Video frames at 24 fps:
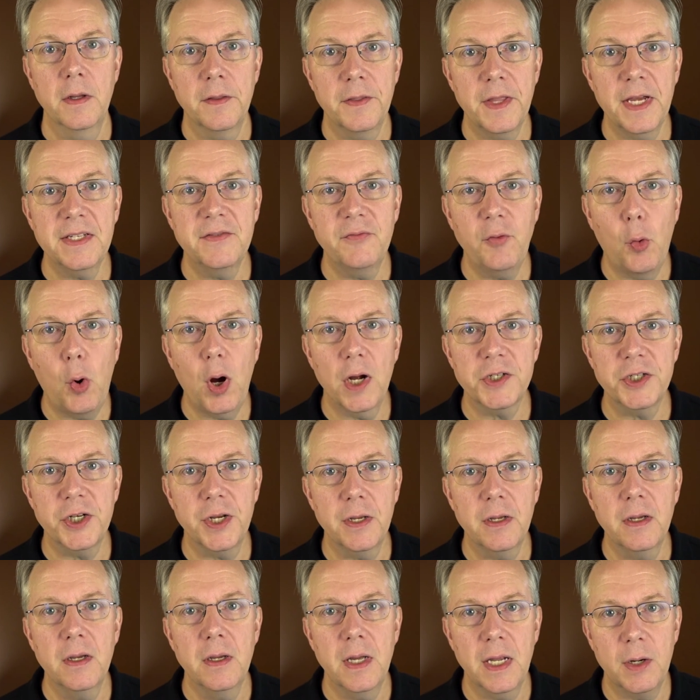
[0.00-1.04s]
Thanks for
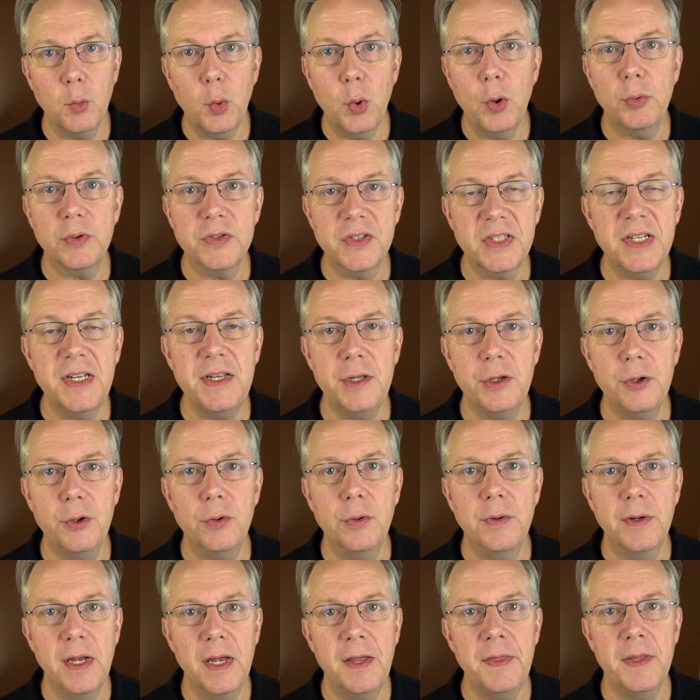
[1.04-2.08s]
watching, and we will see
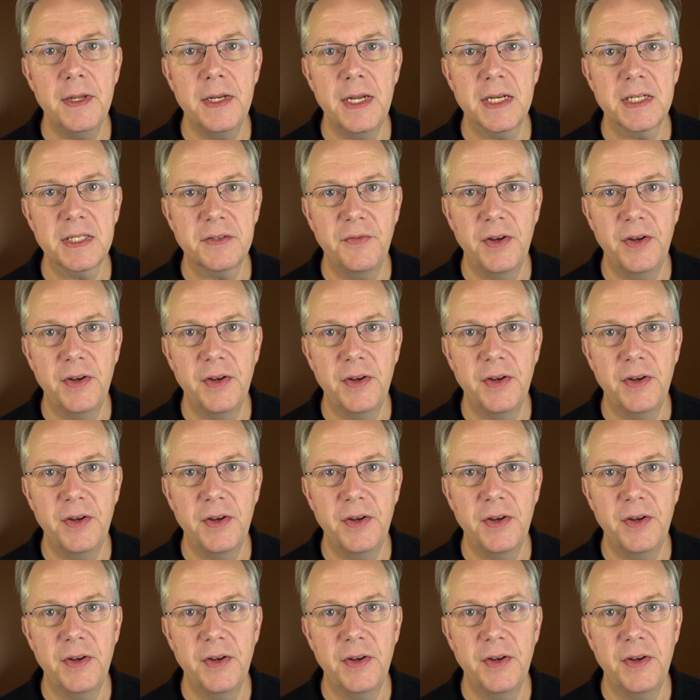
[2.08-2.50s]
you in the next